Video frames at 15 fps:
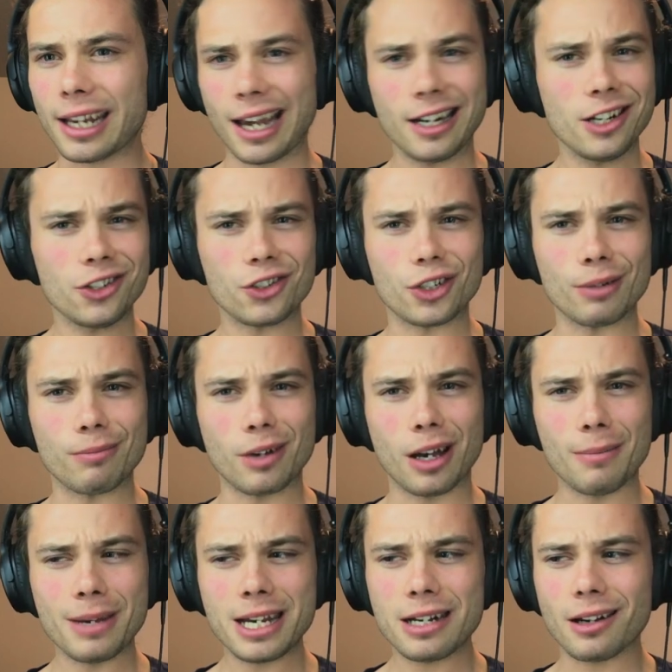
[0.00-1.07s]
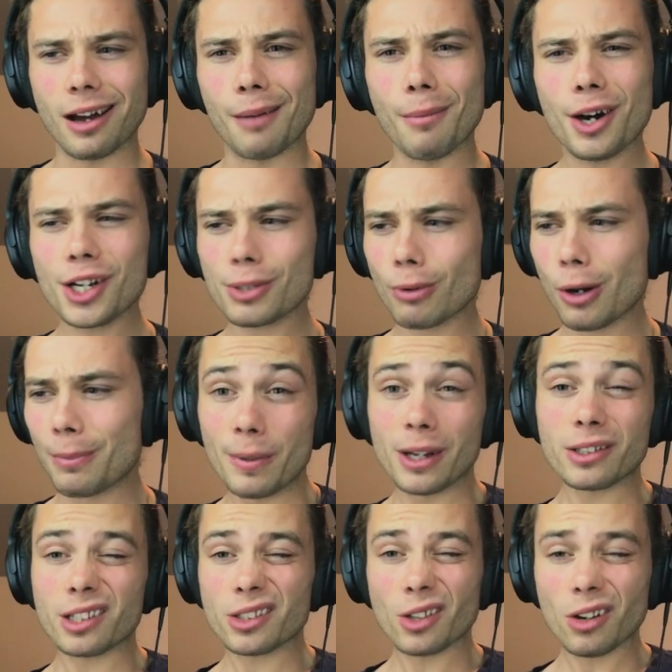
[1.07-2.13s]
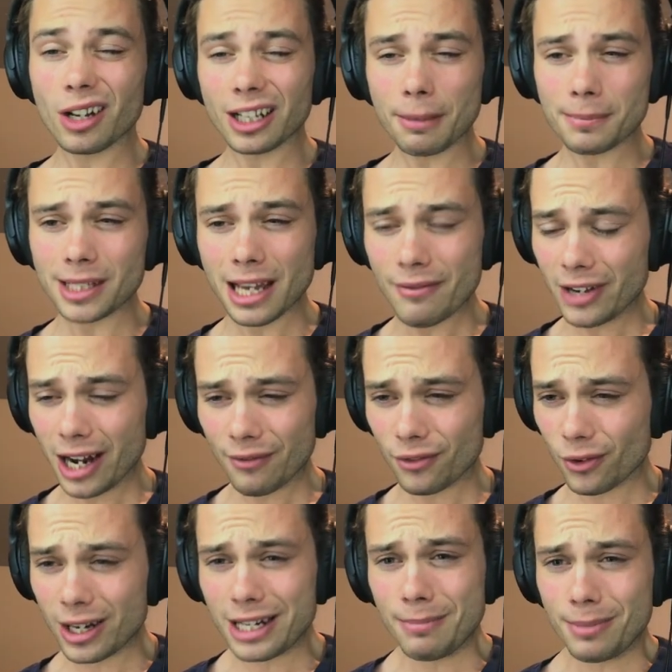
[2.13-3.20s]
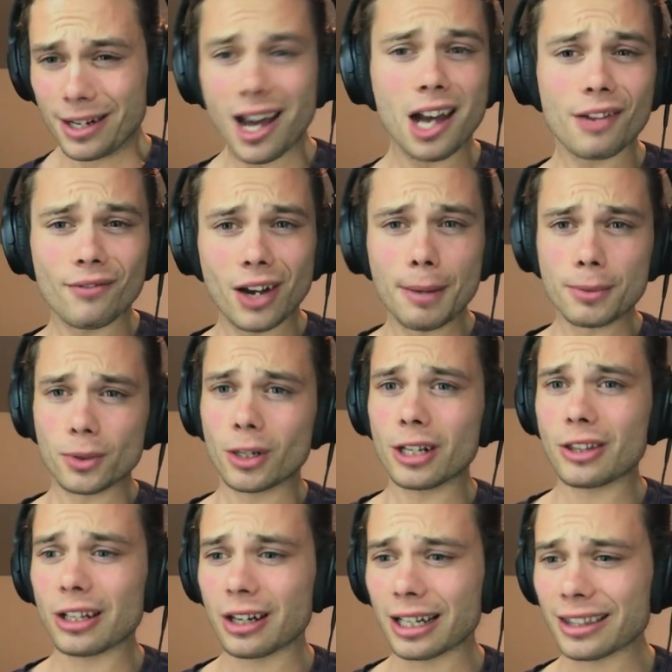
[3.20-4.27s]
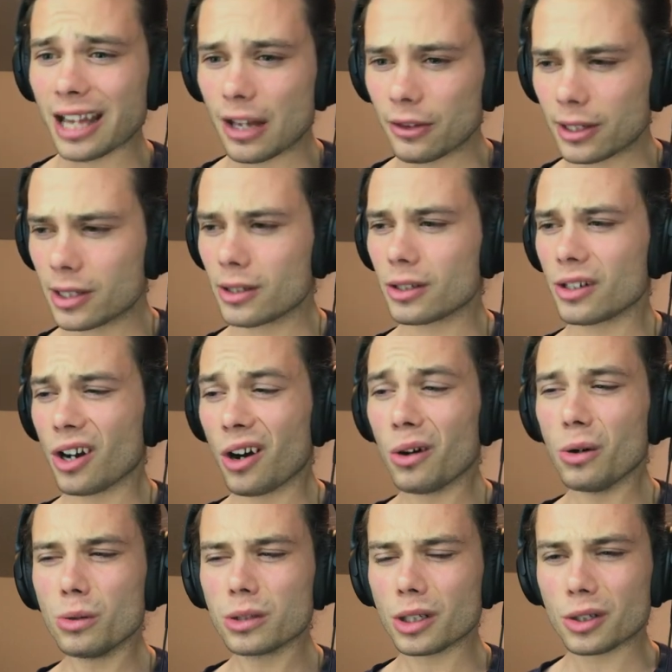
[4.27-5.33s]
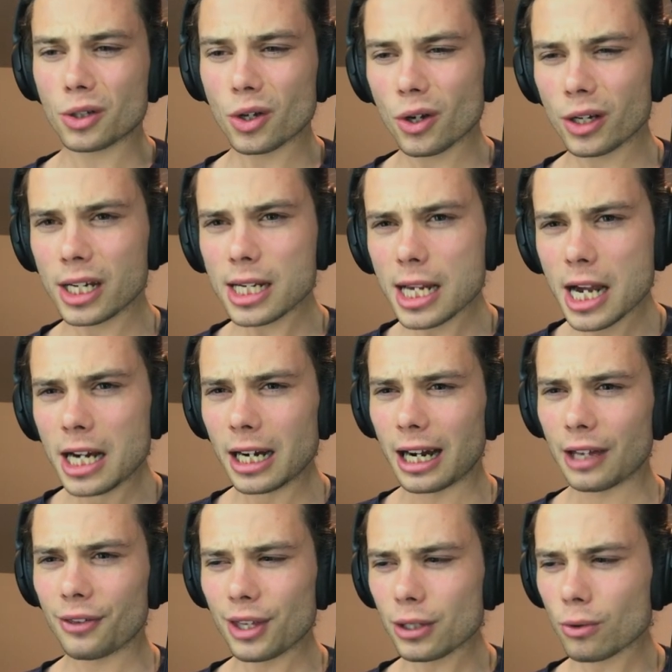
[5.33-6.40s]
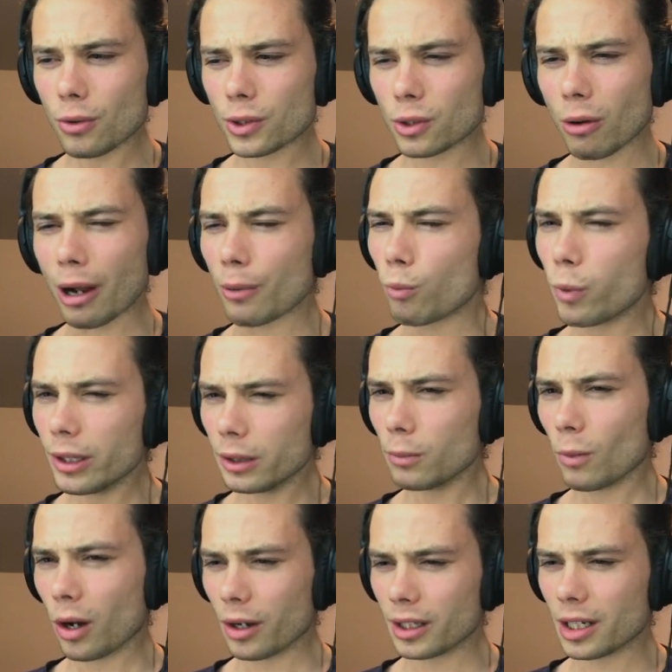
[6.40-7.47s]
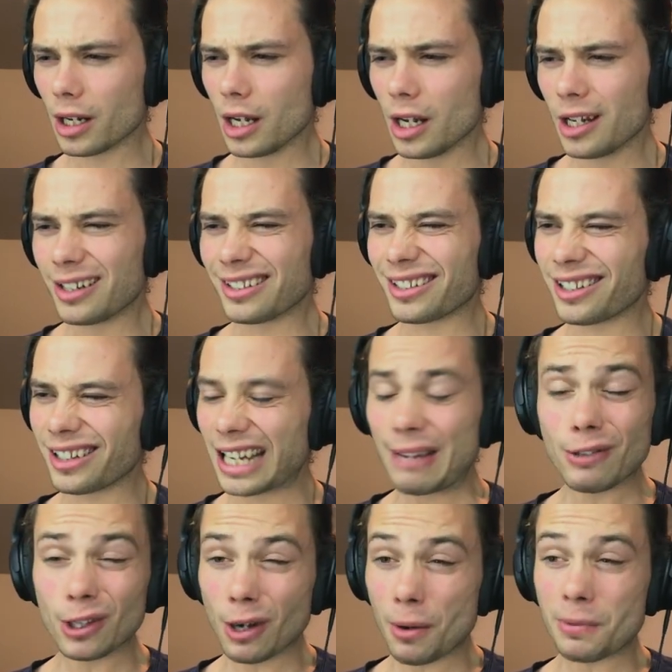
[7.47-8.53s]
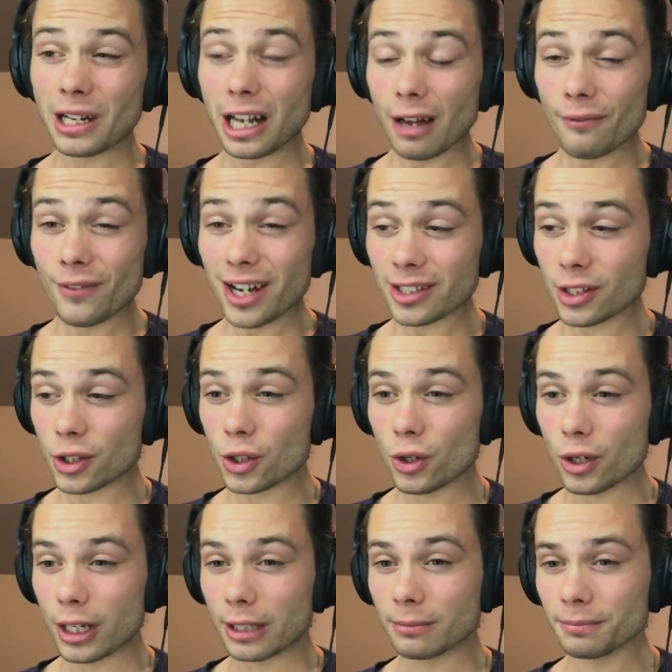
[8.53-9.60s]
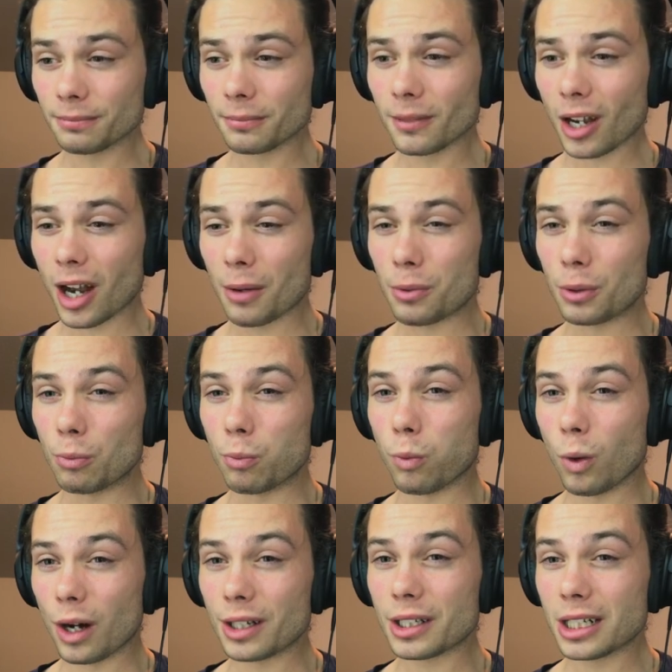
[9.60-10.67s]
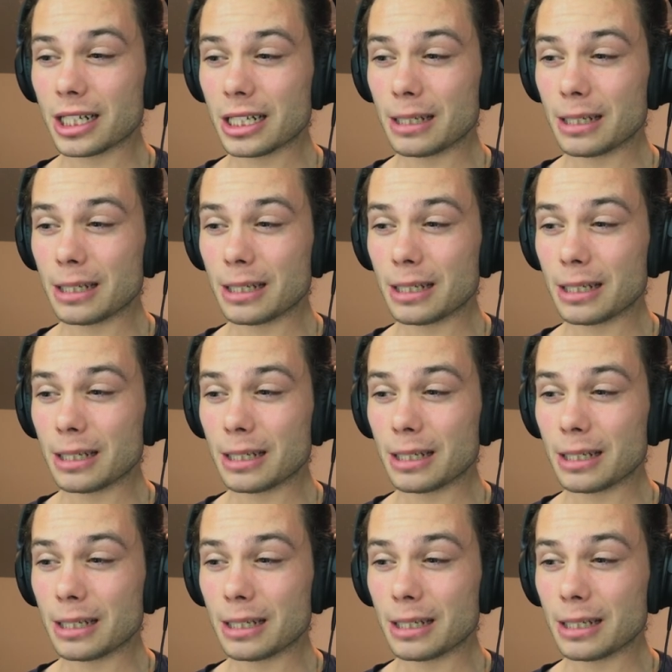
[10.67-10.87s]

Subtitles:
Cannon Ship. I mean, I might as well, because it's not like I'm saving up for any banana farms or anything like that. This is Cold Turkey. I think also I will want, even though I would love faster shooting, I would want